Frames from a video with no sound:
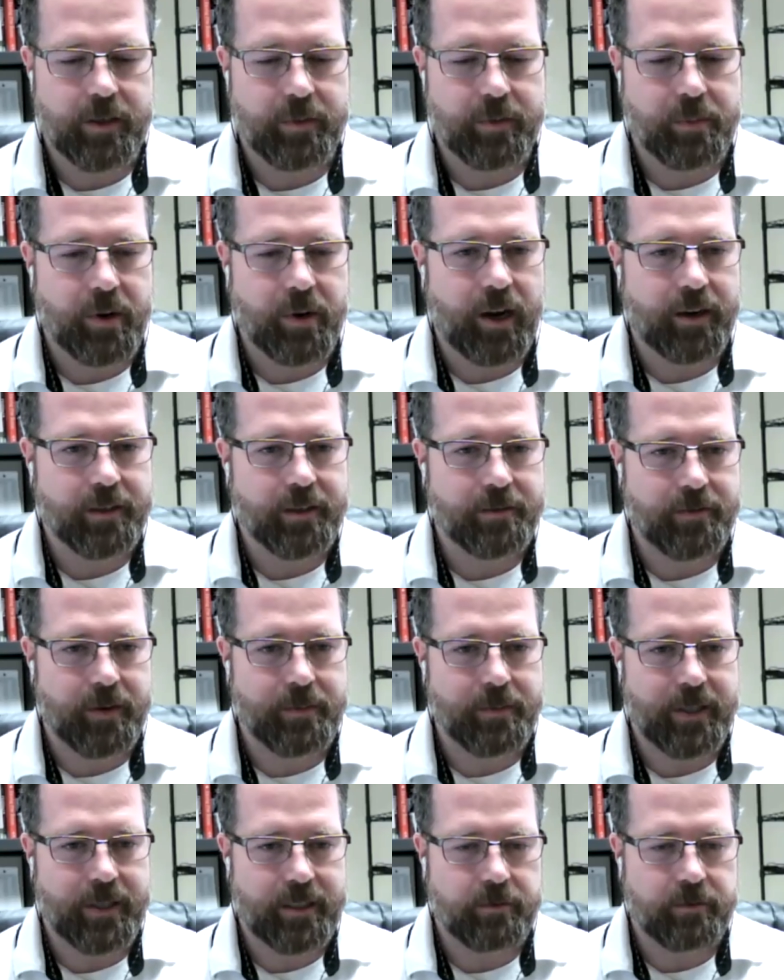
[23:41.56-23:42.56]
products
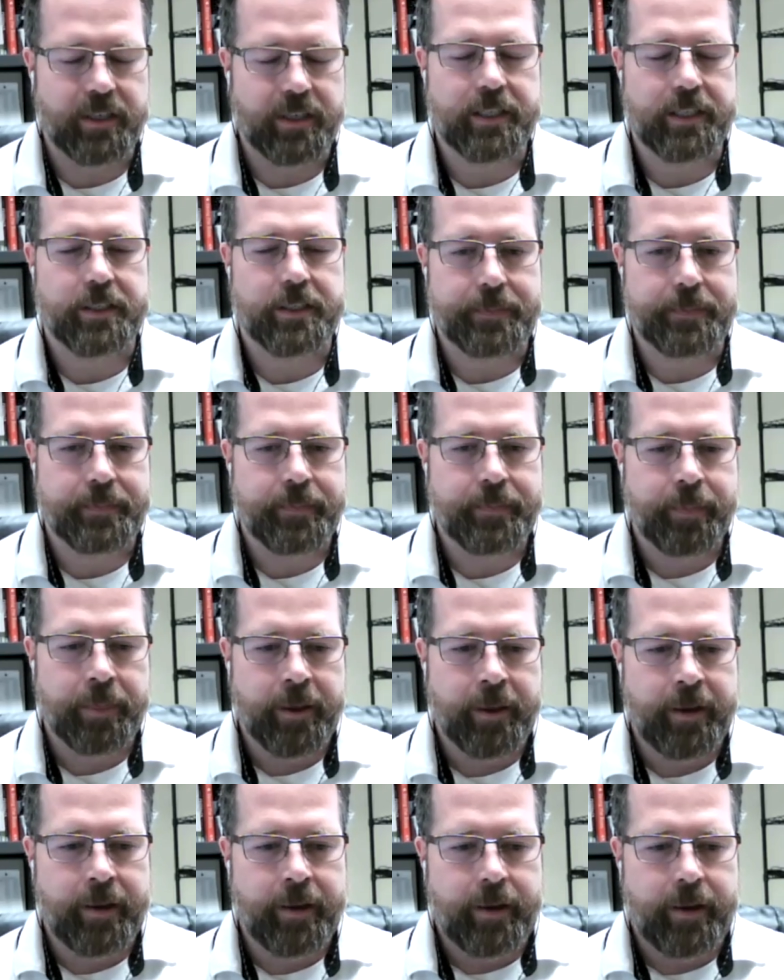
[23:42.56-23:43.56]
from this region.
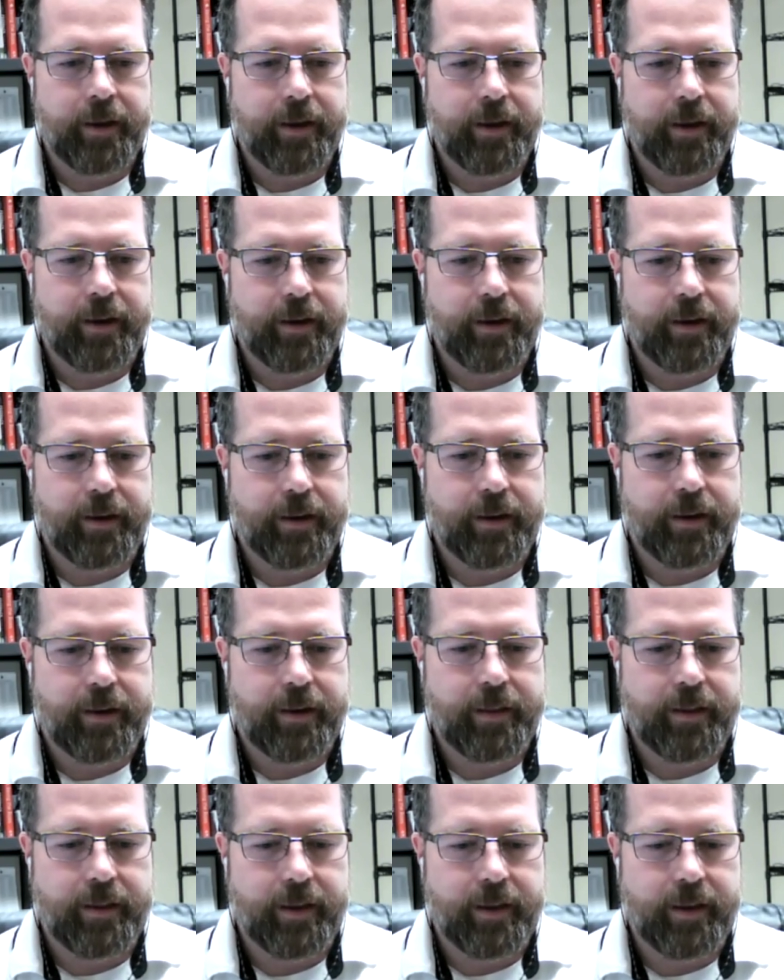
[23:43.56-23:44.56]

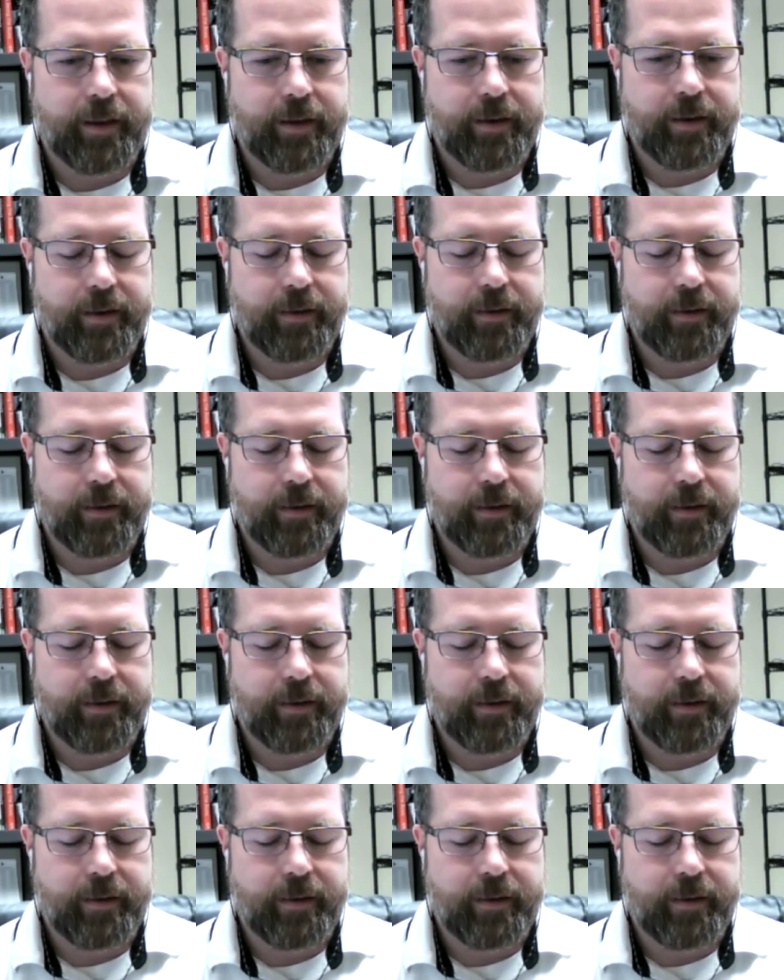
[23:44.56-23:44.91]
And then